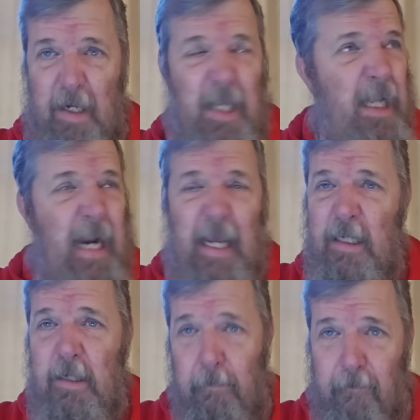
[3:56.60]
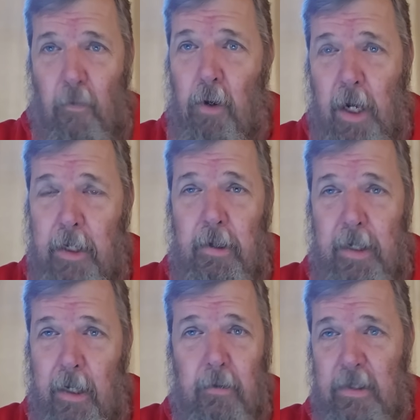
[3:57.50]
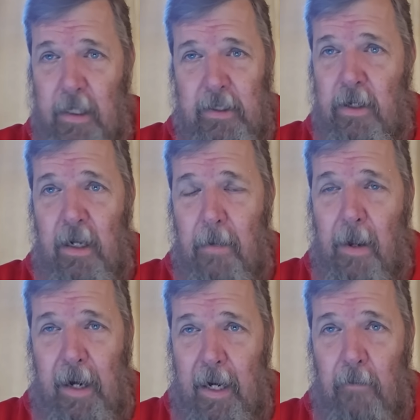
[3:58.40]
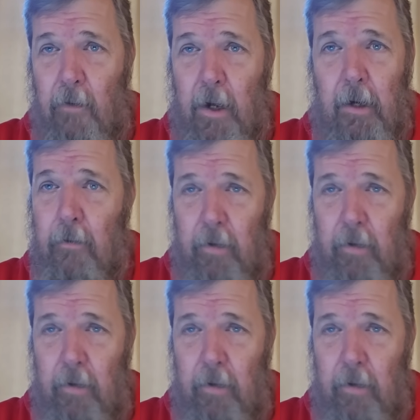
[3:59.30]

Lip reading: In the next 400 years, let's talk about ANWR,